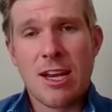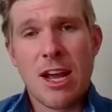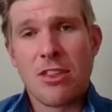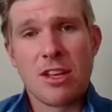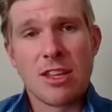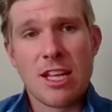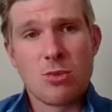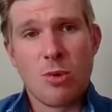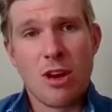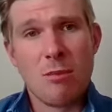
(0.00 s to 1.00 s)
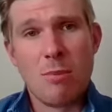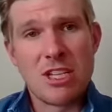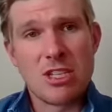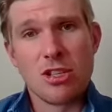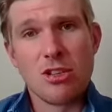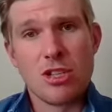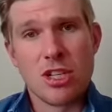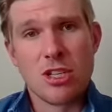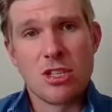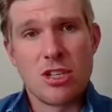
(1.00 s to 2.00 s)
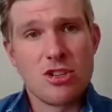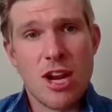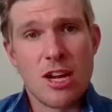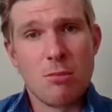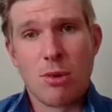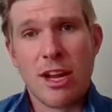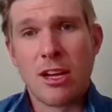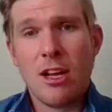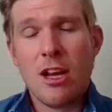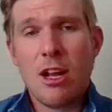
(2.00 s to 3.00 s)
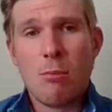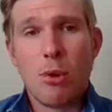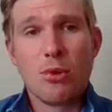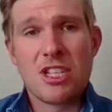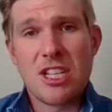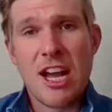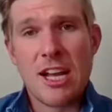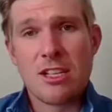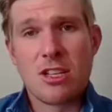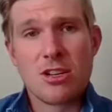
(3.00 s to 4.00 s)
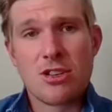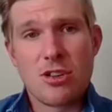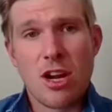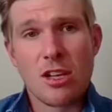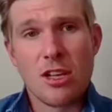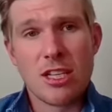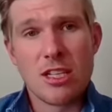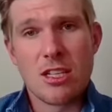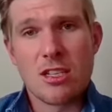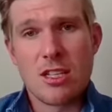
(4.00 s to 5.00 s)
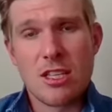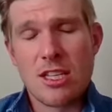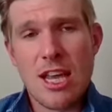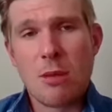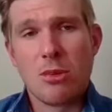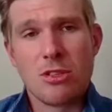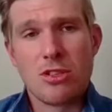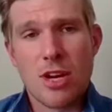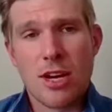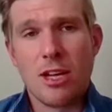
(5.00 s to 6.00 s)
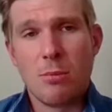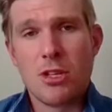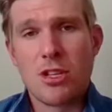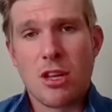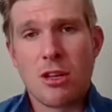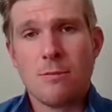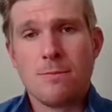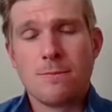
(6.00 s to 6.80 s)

And I think that's one of the best solutions to try to bring both sides that are struggling to the table to try to help each other.